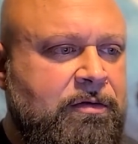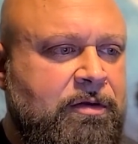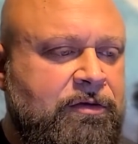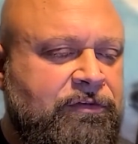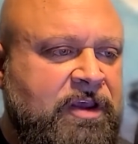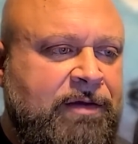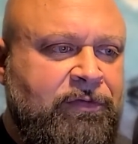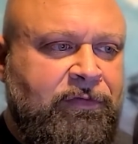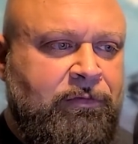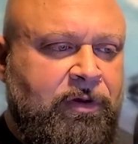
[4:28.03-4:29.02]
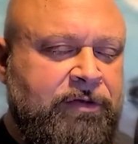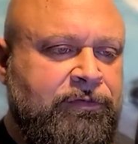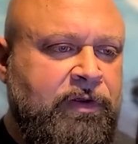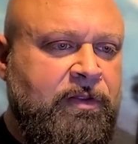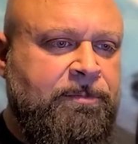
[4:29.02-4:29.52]
She gives us a little
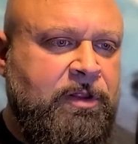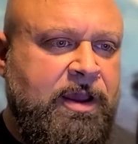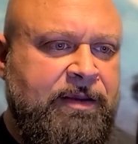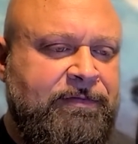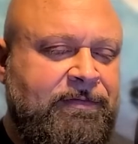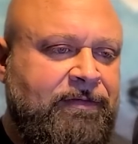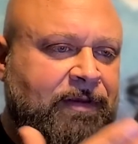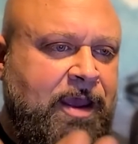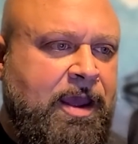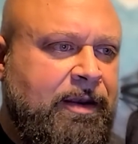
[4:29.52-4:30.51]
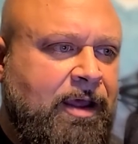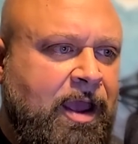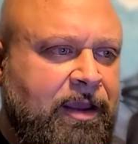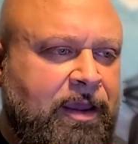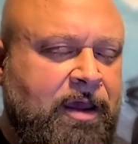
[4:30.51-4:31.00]
history of the place, and I
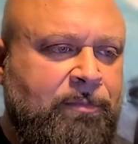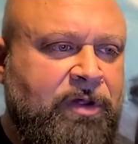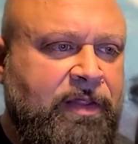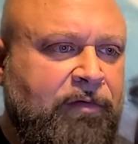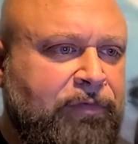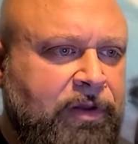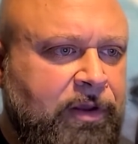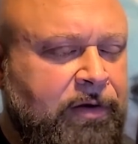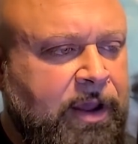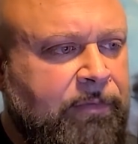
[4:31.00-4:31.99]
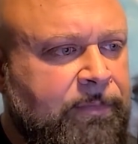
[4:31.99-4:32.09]
can go ahead and play that for you here now.